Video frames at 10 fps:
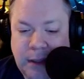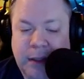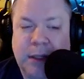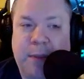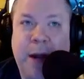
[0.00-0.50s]

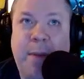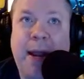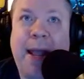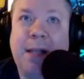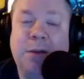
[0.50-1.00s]
Spider
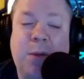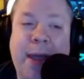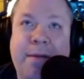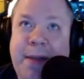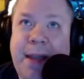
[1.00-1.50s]
Man has a
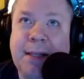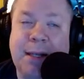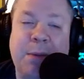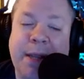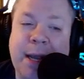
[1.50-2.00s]
wife, he has
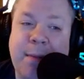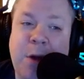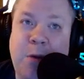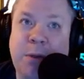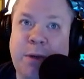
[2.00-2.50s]
someone to come
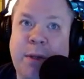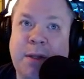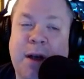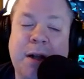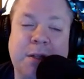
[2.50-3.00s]
home to and
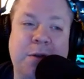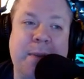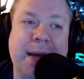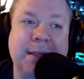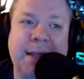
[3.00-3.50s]
talk to
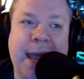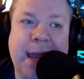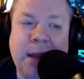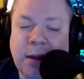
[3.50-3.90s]
about his day.